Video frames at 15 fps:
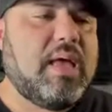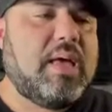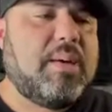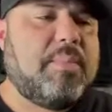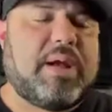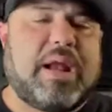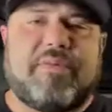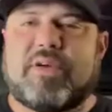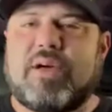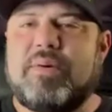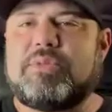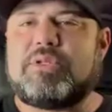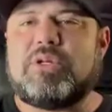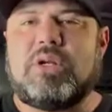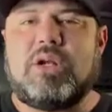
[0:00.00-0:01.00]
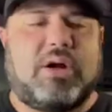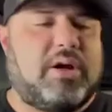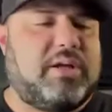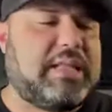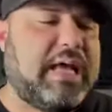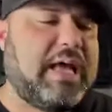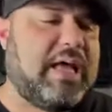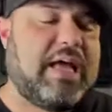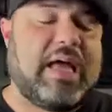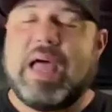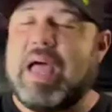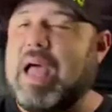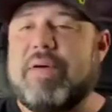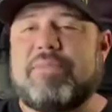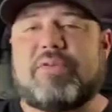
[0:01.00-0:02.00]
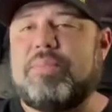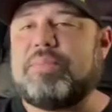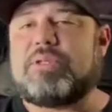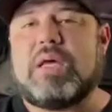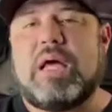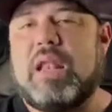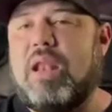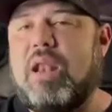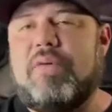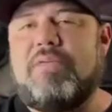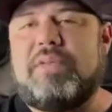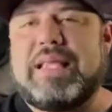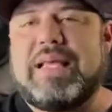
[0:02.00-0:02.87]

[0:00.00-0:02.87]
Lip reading: but I've come to learn that I love it.